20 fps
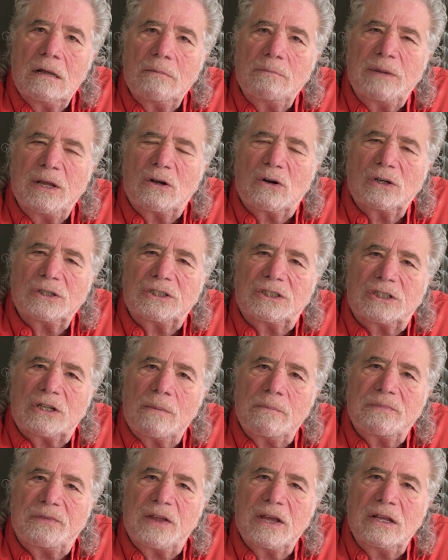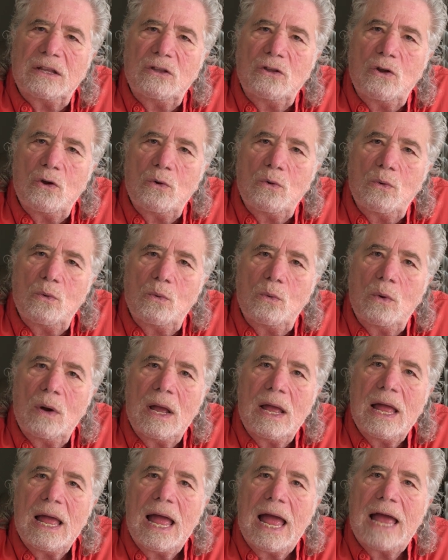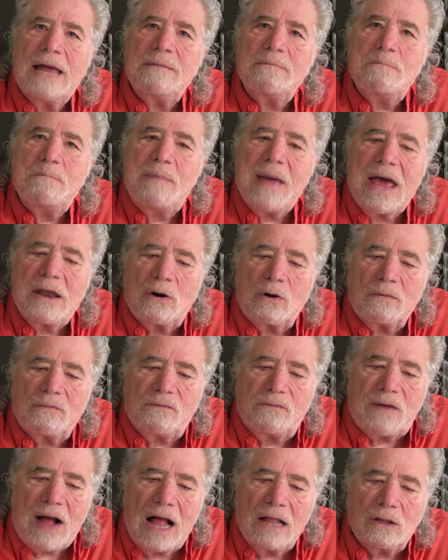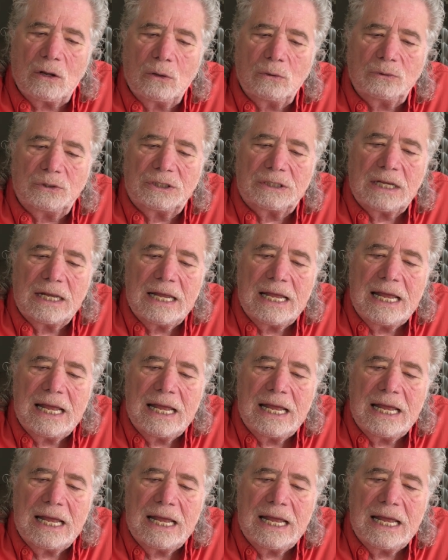because something new and better follows.